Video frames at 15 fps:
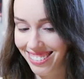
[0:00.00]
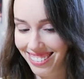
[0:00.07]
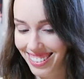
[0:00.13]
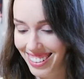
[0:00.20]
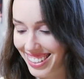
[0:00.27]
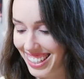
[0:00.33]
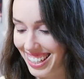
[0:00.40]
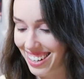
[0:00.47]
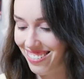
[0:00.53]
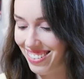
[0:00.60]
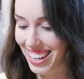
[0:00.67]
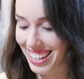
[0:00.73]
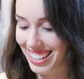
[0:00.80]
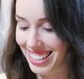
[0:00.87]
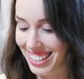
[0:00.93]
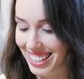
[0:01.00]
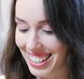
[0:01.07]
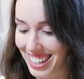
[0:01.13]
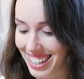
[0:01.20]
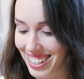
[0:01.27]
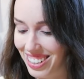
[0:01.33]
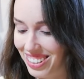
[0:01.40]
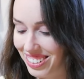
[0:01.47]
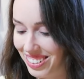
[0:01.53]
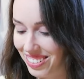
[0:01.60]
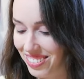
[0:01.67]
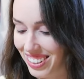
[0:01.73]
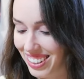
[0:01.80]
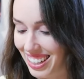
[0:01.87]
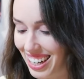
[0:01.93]
I'll save the SCR Alt
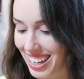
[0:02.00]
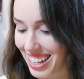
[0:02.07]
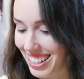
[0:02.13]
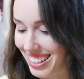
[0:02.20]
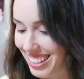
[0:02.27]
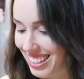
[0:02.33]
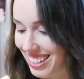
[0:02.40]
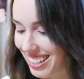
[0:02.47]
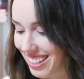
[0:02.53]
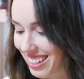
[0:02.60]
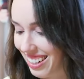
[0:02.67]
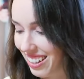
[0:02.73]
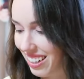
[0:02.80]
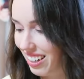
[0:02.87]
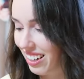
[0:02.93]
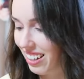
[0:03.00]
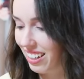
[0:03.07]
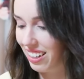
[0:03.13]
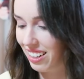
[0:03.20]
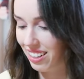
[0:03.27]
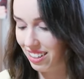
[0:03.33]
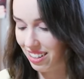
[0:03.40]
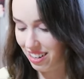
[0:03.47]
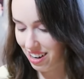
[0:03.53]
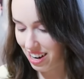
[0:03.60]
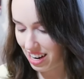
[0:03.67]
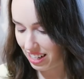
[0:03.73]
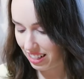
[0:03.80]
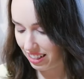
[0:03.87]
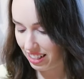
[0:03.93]
for last. All
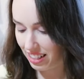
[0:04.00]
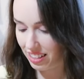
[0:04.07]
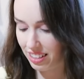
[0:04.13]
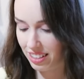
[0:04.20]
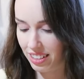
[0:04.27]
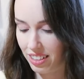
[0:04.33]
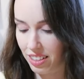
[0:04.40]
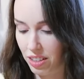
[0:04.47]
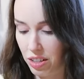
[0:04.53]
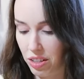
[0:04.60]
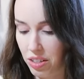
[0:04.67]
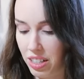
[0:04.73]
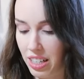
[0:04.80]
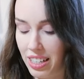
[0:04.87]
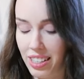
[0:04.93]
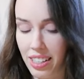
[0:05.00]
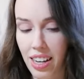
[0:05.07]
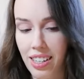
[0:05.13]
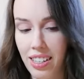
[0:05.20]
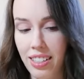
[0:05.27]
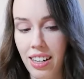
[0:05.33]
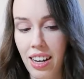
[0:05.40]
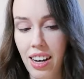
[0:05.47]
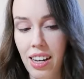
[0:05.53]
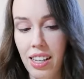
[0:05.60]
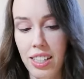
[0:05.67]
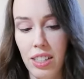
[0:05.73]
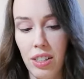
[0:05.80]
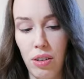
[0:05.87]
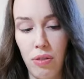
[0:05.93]
right, let's do these
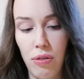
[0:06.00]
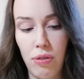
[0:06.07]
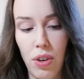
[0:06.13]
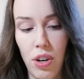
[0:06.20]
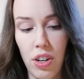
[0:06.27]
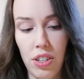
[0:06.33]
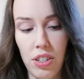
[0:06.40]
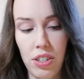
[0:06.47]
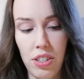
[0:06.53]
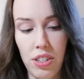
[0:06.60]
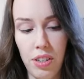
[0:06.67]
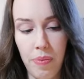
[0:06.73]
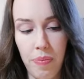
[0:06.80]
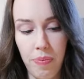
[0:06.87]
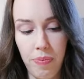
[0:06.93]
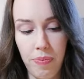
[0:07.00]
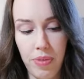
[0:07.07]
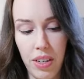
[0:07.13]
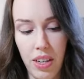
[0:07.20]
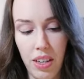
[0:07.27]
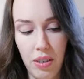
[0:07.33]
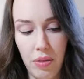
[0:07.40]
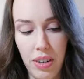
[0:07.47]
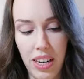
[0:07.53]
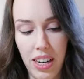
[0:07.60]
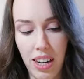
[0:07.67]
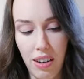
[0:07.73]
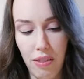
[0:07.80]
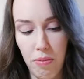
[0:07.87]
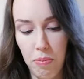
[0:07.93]
SRs first. We
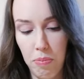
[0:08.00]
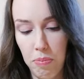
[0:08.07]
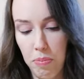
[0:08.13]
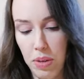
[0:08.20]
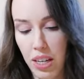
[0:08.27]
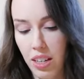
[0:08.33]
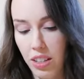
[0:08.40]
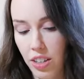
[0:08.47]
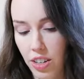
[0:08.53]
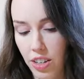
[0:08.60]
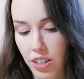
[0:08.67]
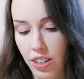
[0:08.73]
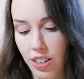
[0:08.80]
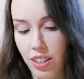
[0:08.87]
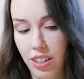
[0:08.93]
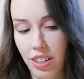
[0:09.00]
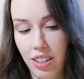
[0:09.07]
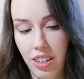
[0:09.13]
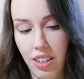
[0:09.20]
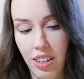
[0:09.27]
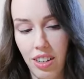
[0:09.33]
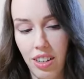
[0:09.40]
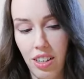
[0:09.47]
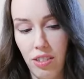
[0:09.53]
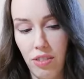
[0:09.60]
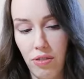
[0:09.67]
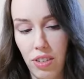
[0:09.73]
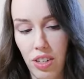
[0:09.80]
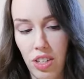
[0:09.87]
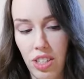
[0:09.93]
have Piccolo,
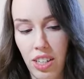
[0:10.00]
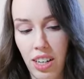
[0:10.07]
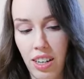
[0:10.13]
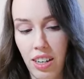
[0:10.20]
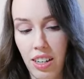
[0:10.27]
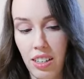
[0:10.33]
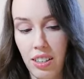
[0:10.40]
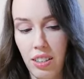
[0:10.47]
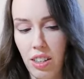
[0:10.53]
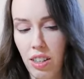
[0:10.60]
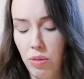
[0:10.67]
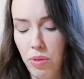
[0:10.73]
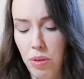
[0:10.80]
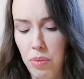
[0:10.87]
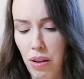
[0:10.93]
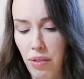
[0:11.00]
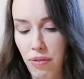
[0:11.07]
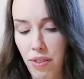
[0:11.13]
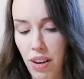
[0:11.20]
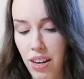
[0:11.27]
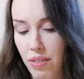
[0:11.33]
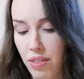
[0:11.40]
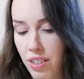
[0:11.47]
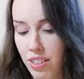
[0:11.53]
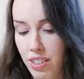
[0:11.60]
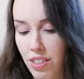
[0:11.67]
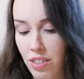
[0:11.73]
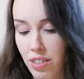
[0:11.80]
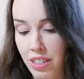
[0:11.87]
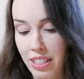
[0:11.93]
Vegeta, one of my favorites,
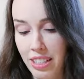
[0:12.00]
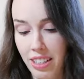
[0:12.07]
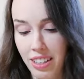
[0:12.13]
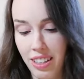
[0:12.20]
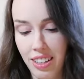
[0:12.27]
honestly.